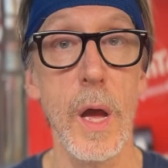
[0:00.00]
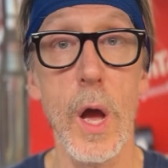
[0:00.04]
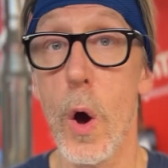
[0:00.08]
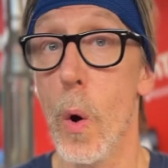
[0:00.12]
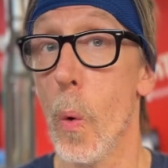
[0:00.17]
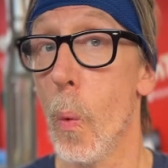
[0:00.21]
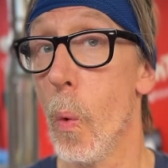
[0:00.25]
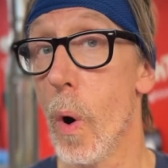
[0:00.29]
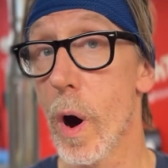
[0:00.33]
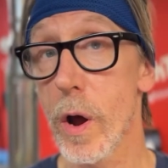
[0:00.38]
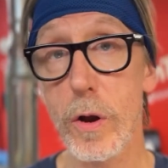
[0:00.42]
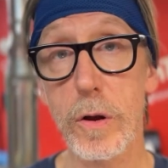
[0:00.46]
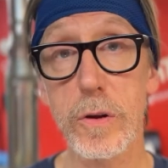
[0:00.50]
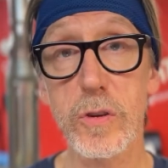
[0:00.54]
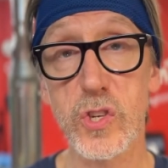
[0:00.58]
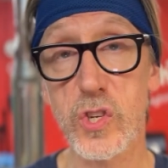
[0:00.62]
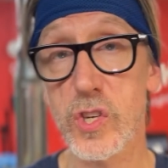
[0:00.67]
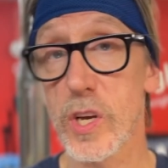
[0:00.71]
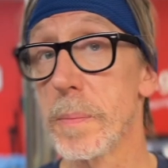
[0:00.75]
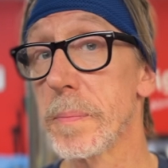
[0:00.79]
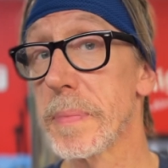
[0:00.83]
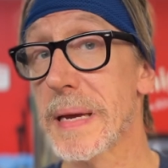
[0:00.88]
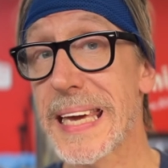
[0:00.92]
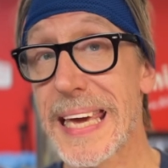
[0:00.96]
What are
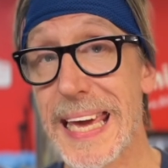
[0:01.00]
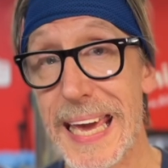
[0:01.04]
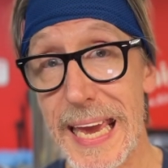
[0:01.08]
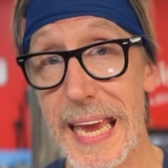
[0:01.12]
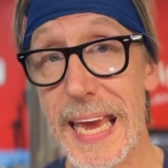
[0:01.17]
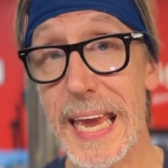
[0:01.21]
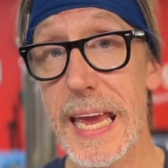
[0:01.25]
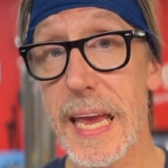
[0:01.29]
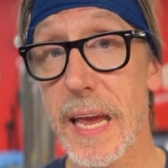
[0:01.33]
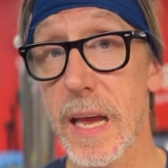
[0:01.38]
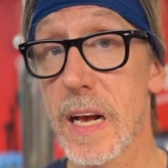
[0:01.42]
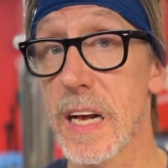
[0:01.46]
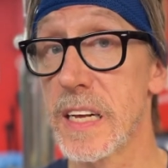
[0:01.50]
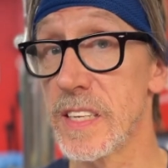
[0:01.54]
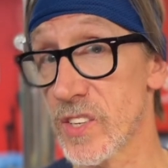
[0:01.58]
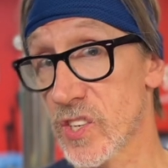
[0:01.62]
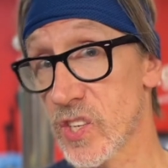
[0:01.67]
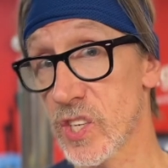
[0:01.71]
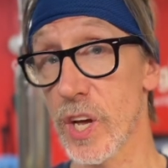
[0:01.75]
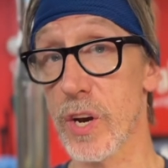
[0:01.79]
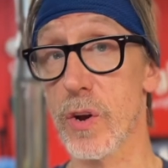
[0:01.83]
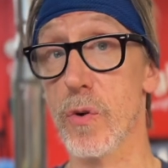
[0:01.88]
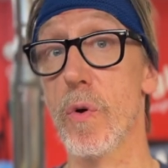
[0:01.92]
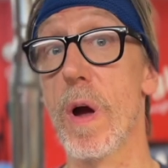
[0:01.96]
some key
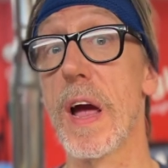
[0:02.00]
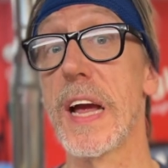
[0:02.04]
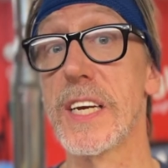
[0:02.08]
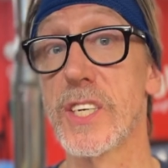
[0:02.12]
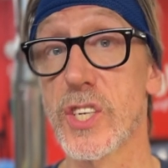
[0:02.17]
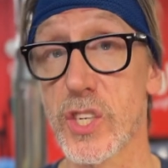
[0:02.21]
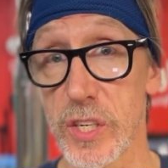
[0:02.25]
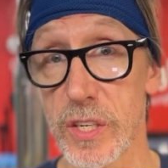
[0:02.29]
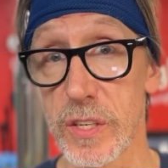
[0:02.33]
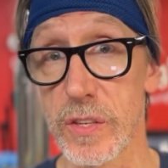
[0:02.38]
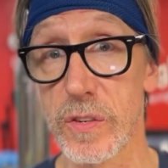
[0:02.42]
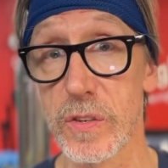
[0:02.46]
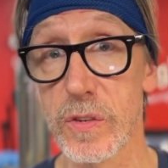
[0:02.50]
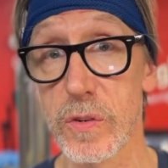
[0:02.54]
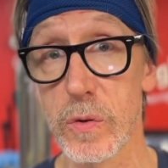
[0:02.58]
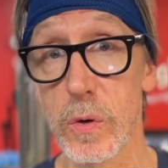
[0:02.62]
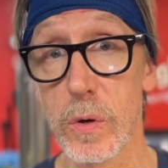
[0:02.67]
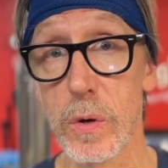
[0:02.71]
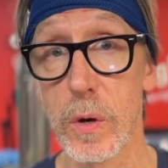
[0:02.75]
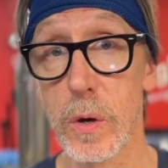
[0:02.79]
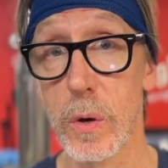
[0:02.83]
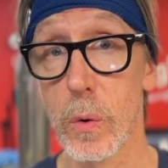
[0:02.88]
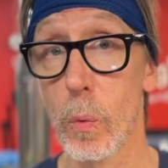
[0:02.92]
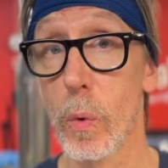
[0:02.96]
considerations
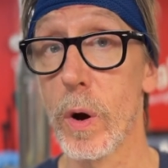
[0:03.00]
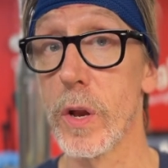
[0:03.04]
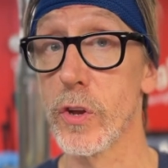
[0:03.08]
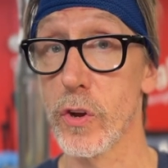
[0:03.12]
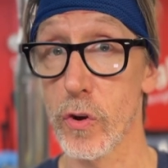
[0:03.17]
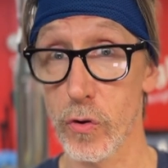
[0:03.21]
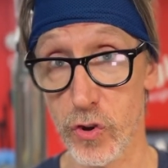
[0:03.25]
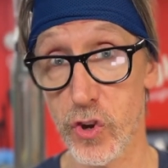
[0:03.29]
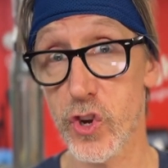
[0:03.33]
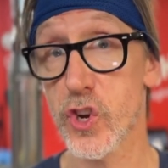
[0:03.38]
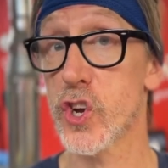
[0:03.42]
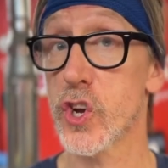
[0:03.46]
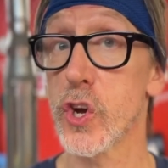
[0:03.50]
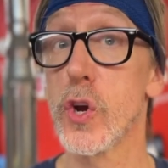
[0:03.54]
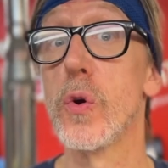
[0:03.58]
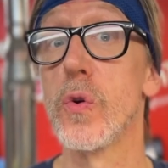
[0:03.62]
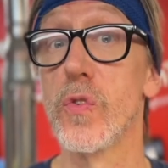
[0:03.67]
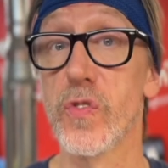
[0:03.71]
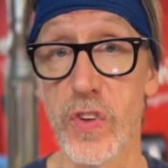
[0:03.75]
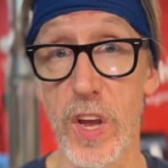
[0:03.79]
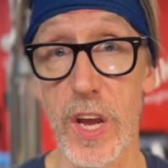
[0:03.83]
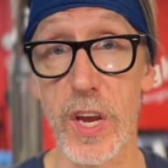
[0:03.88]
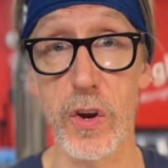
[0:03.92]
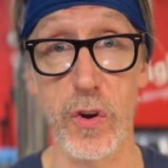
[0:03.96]
when you're
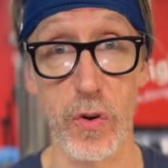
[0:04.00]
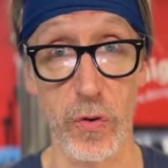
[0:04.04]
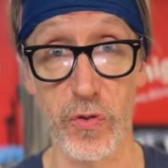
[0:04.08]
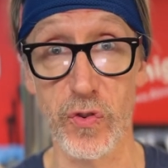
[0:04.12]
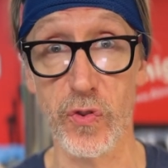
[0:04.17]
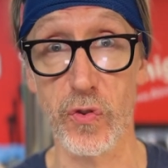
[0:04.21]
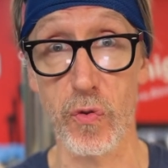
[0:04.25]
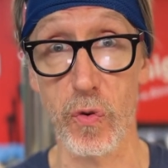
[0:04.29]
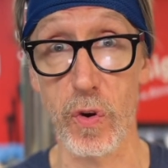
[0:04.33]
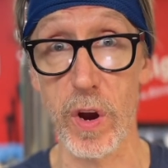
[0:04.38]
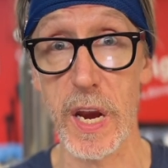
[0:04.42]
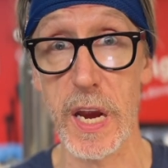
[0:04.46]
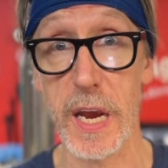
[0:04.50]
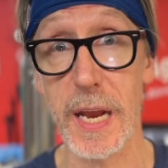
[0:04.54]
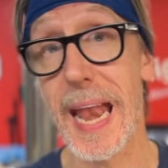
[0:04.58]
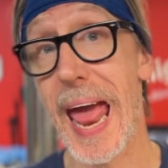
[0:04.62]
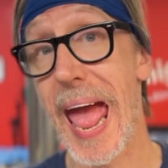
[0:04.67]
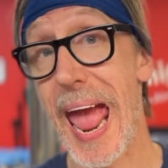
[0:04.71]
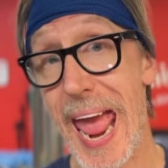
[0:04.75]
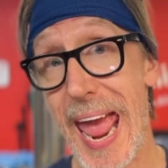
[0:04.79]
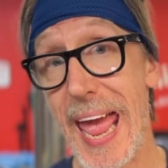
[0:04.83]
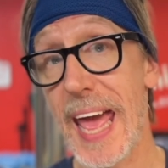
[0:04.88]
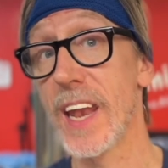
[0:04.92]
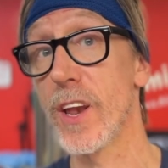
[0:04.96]
choosing your screen
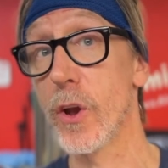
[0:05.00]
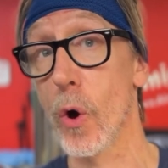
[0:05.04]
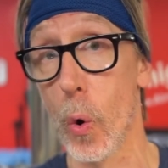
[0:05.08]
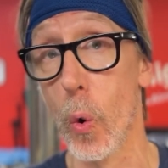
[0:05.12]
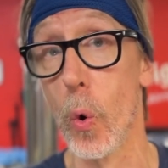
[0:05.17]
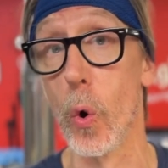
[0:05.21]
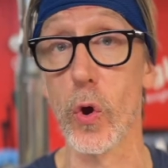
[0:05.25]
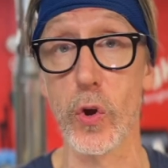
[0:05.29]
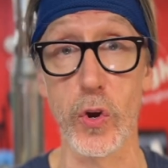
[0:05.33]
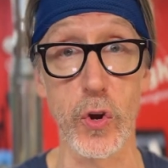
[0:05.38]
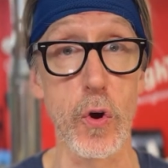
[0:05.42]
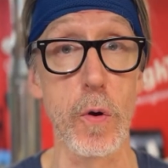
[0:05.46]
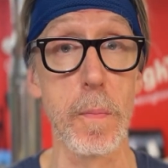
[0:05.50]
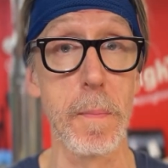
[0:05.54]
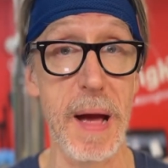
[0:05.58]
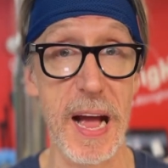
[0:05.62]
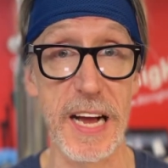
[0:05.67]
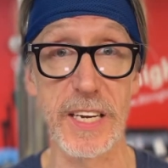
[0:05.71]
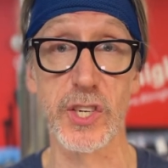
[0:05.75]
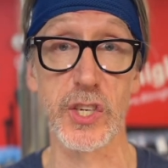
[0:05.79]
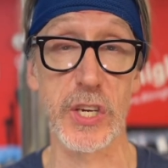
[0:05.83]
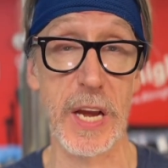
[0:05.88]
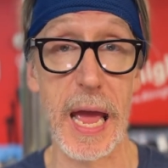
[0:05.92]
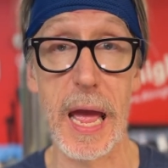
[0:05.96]
and or your
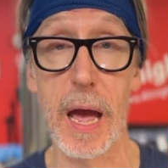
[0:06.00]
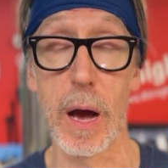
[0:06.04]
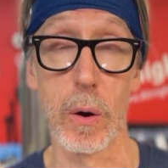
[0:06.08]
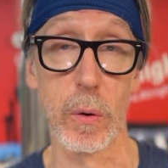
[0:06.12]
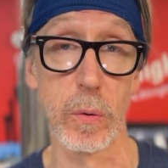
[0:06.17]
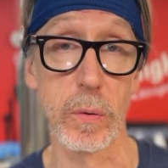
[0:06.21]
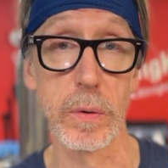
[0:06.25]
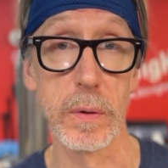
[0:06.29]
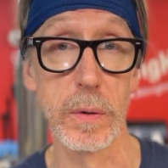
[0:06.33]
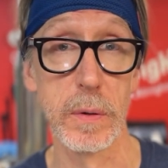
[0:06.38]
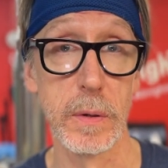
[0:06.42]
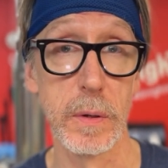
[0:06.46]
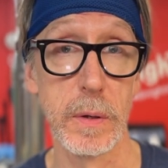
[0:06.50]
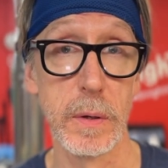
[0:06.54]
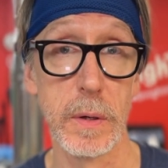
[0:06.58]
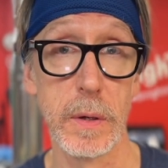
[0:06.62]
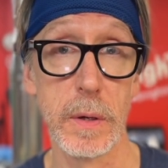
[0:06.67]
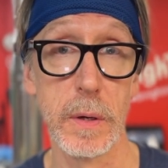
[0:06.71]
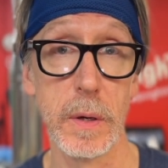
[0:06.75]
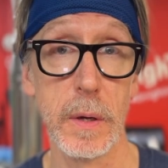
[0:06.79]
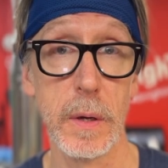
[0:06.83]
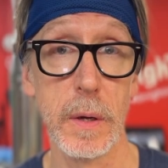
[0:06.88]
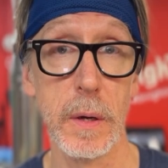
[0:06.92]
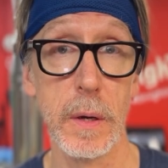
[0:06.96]
mesh count?
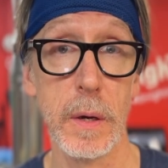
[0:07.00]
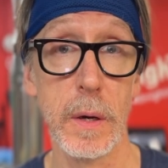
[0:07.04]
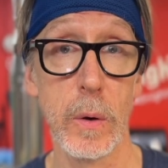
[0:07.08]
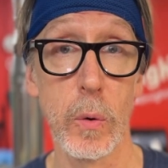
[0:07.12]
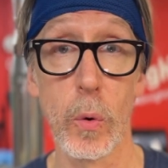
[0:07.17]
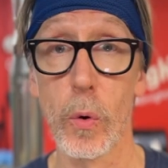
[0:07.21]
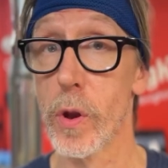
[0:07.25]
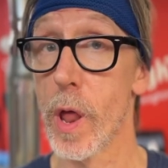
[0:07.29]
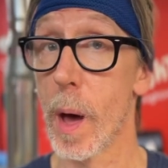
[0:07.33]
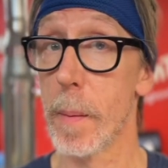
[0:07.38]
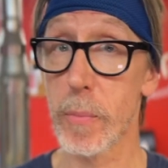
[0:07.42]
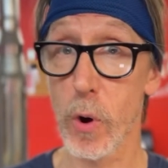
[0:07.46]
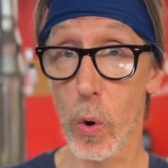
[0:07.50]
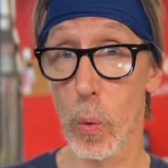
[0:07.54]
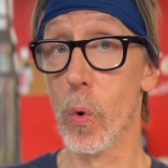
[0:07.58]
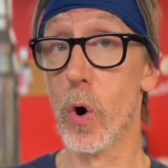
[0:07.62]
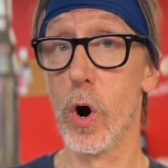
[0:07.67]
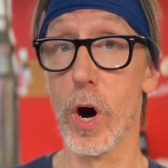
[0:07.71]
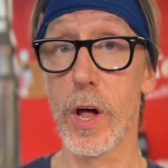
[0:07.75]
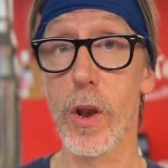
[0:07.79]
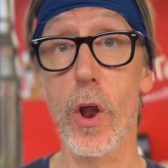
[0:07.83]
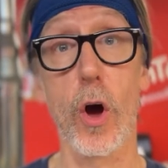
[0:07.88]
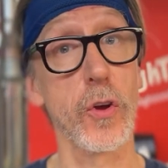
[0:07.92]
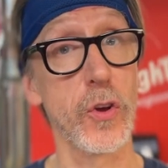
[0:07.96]
Well, number
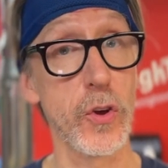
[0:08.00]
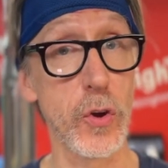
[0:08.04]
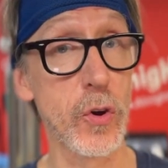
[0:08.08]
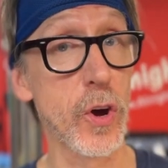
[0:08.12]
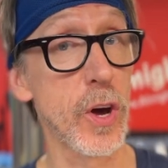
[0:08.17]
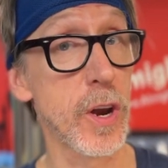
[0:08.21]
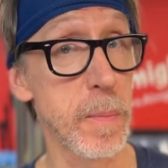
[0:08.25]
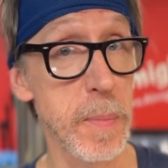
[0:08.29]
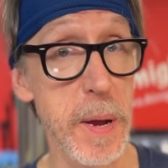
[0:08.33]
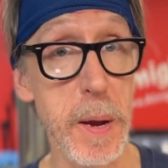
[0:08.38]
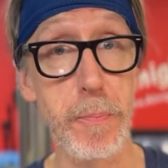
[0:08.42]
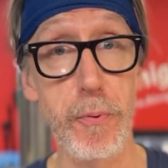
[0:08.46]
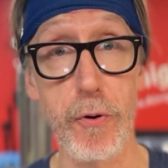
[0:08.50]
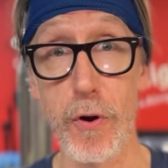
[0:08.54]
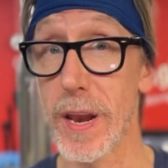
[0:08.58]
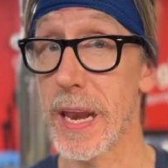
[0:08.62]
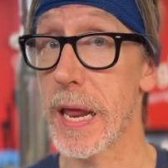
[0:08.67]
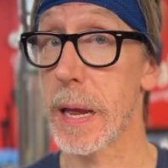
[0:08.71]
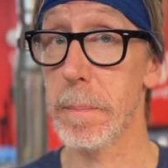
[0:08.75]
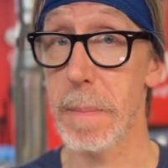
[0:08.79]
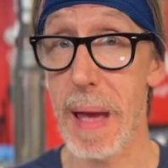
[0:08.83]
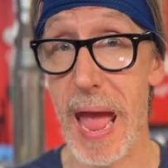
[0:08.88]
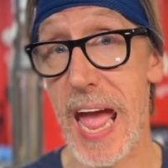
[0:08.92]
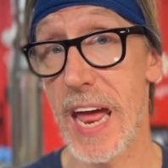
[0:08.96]
one, are you going to be
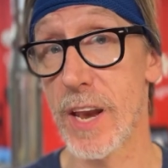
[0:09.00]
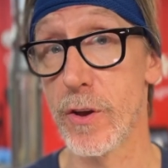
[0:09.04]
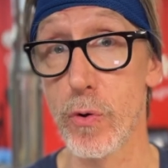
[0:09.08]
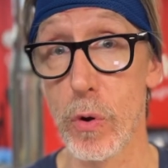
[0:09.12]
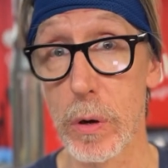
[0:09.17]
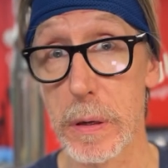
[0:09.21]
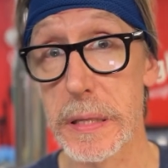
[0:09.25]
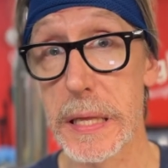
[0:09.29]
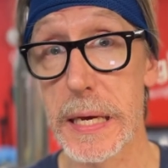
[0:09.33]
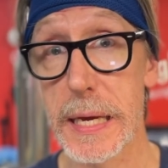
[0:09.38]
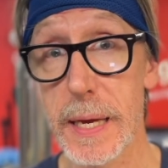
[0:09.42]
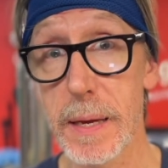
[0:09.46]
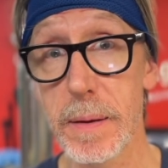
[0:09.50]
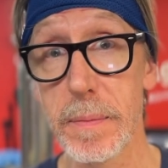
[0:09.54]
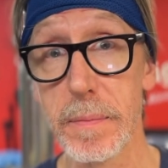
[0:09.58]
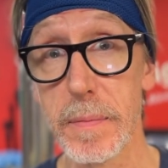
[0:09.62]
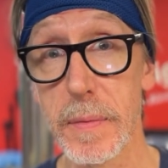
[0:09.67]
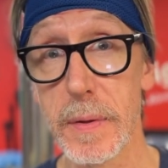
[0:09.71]
printing manually,